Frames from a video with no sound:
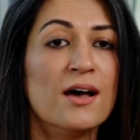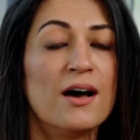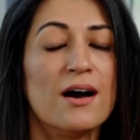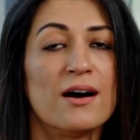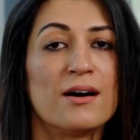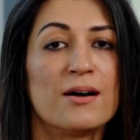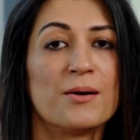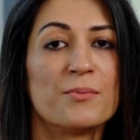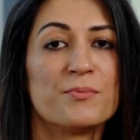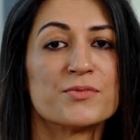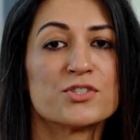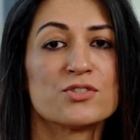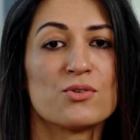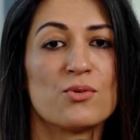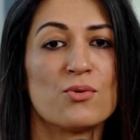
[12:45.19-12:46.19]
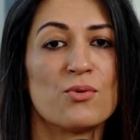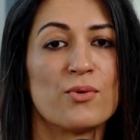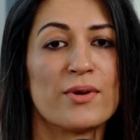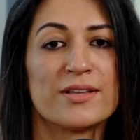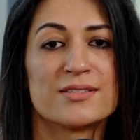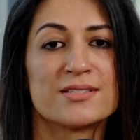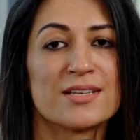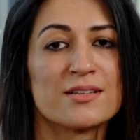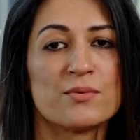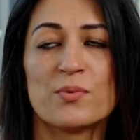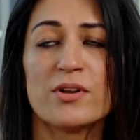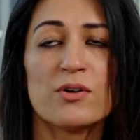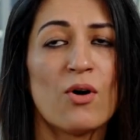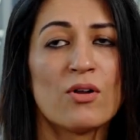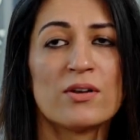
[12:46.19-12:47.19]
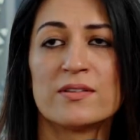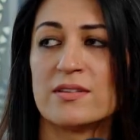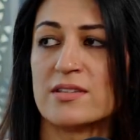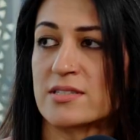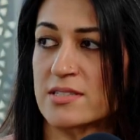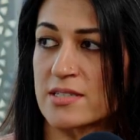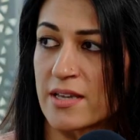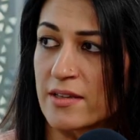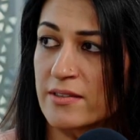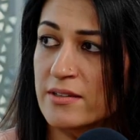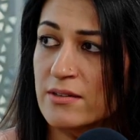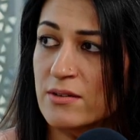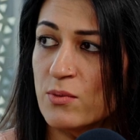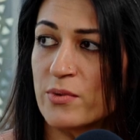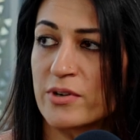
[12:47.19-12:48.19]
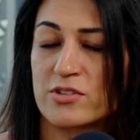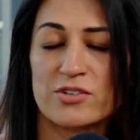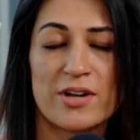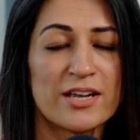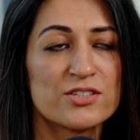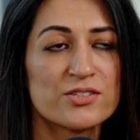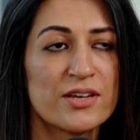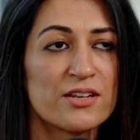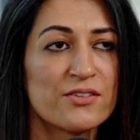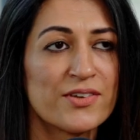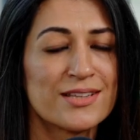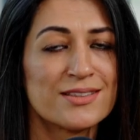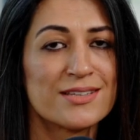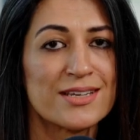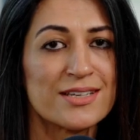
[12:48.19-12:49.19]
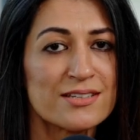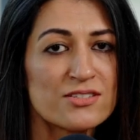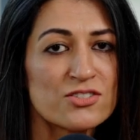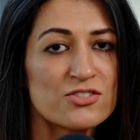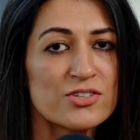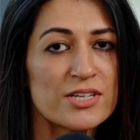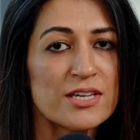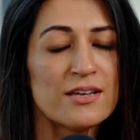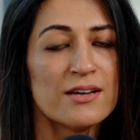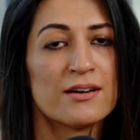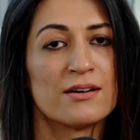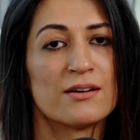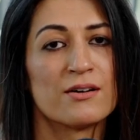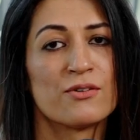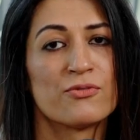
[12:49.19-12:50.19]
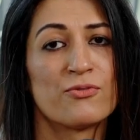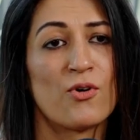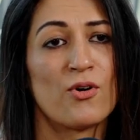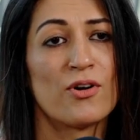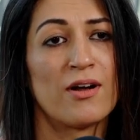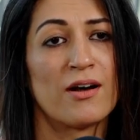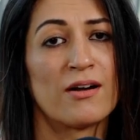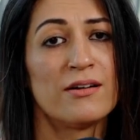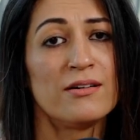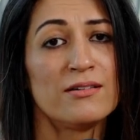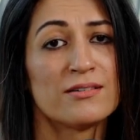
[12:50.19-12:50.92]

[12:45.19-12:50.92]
Um, so it's it, we're all in this together. We're trying to elevate the industry uh, for our